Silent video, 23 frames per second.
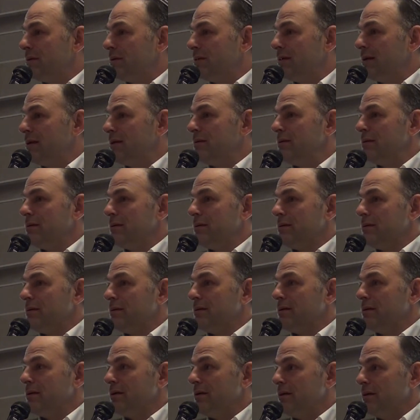that
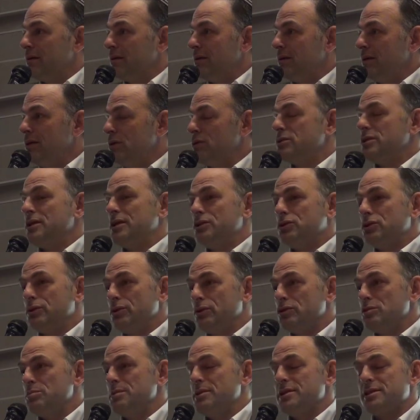he used to
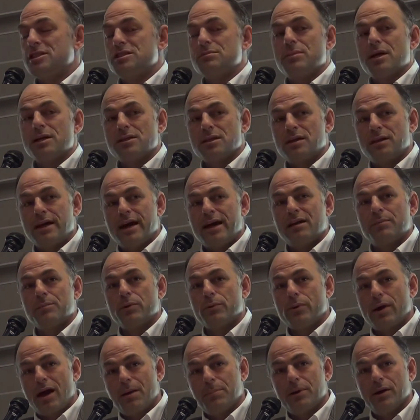introduce me, this is my son Adam the
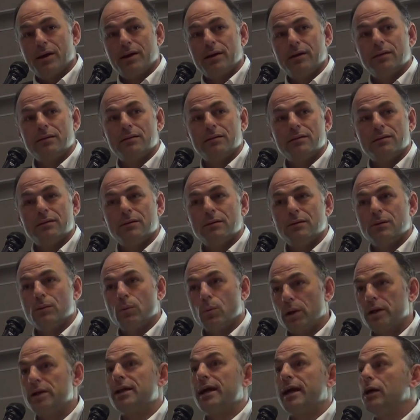Rabbi,
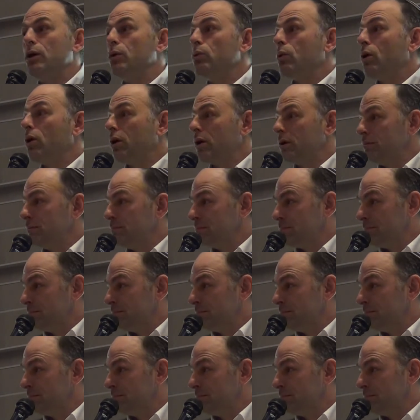where did I go wrong?